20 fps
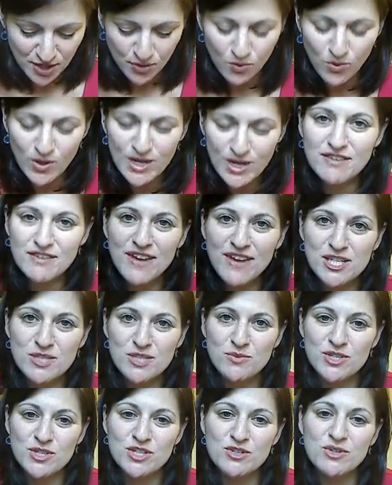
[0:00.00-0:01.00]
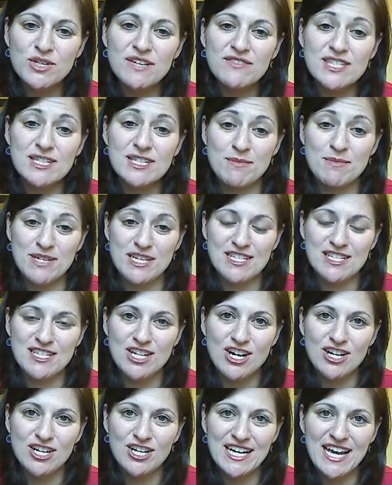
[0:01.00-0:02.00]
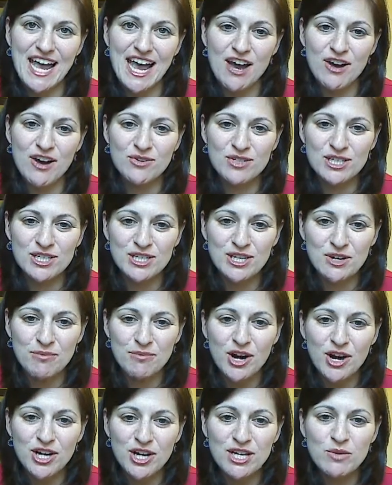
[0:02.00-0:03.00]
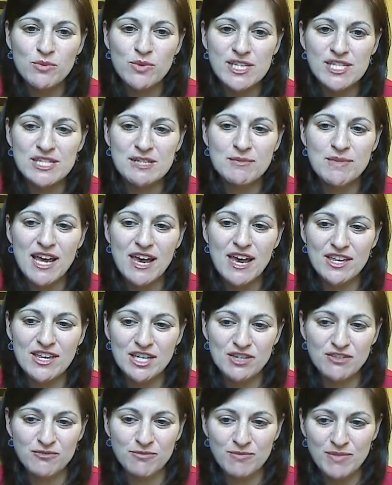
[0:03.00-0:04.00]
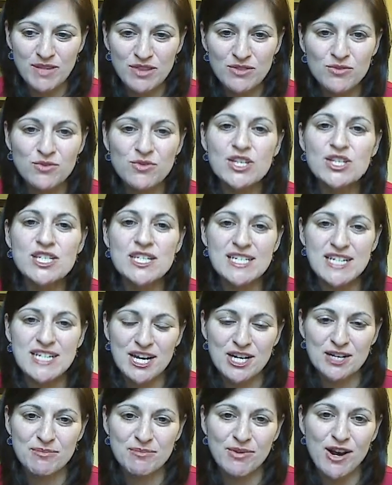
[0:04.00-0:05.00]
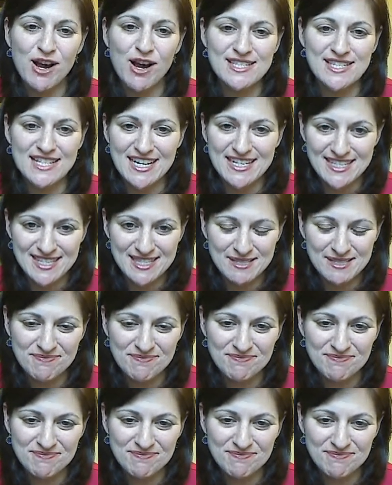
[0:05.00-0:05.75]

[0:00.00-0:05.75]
What advice would you give somebody starting out? Parting wisdom now that you've been through this entire process.